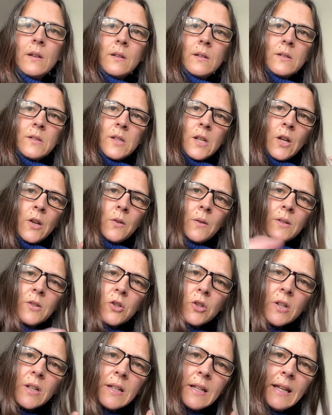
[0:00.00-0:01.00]
So as
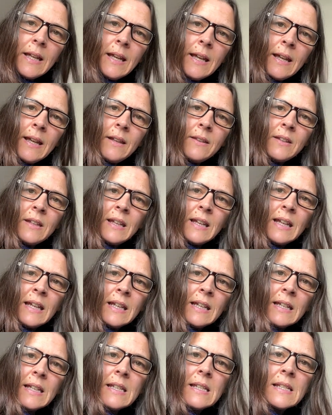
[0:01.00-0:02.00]
you can hear, the
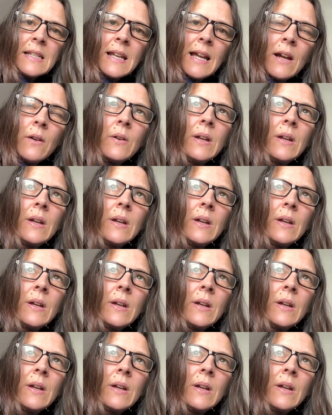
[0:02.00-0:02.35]
ink is now